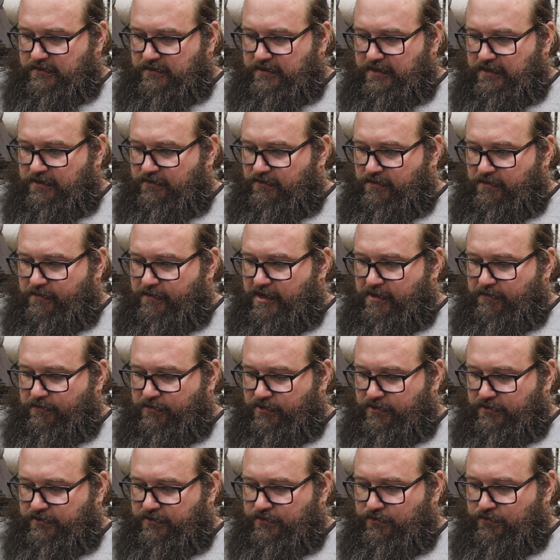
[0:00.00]

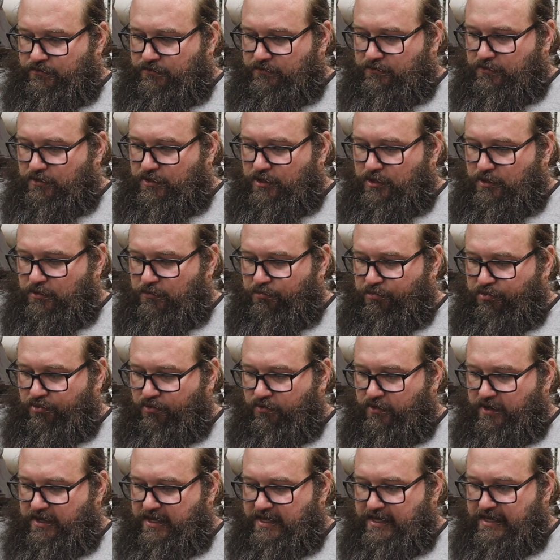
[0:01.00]
remember to
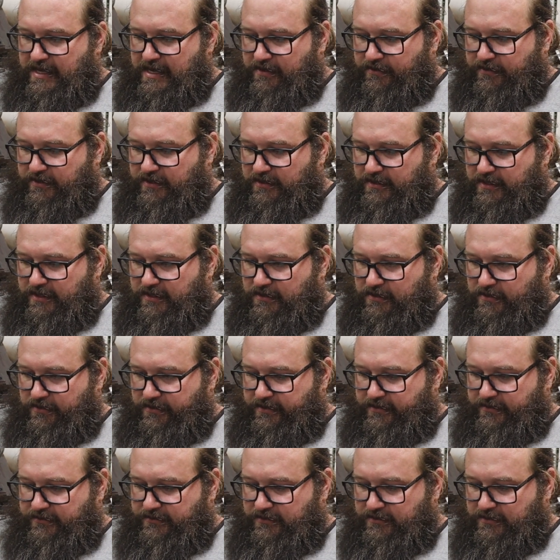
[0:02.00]
pre-calculate
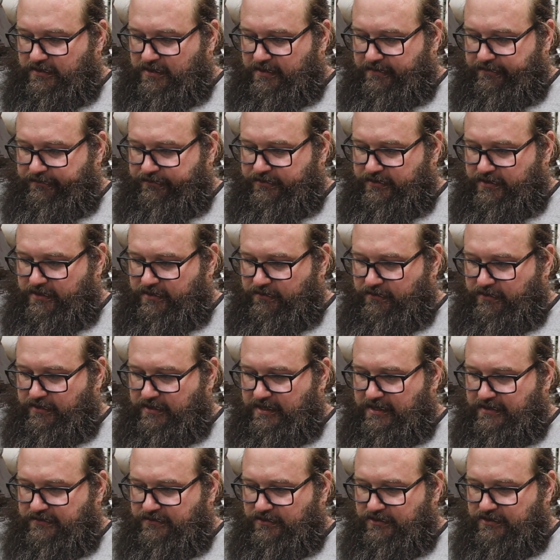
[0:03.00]
all this stuff. So
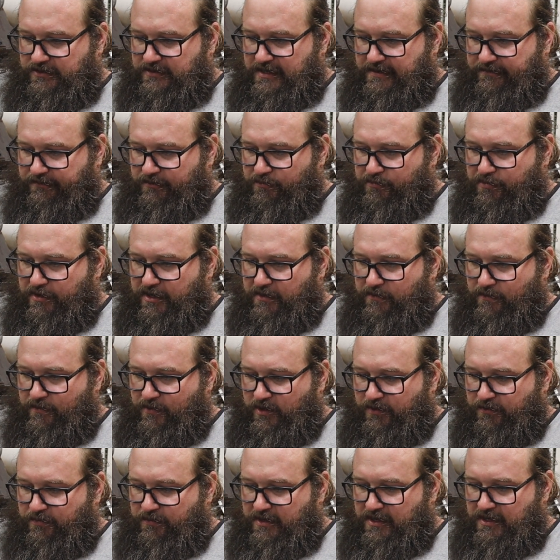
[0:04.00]
you guys will just have to bear
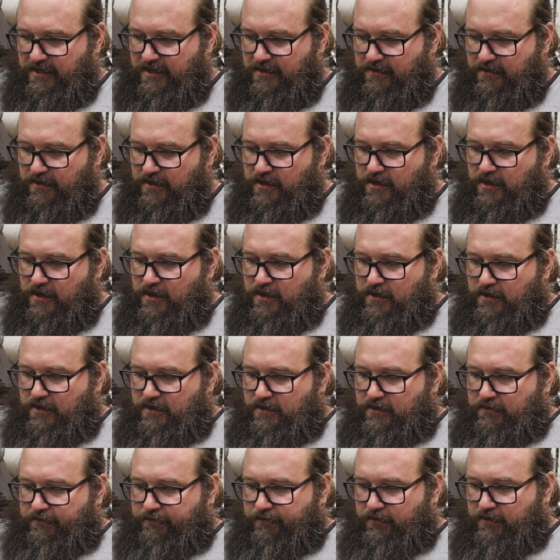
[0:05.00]
with me
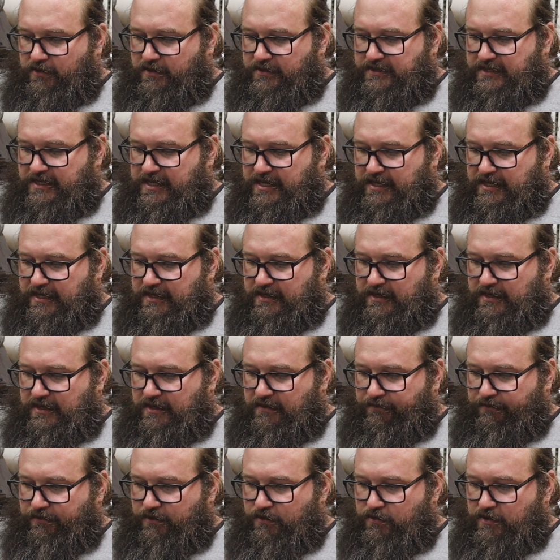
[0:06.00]
for a second
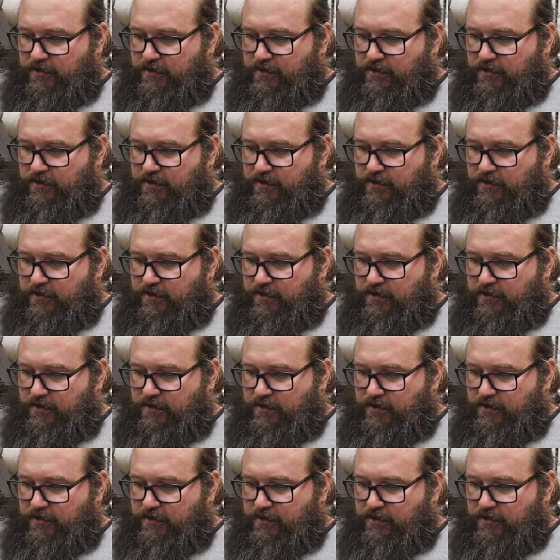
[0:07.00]
if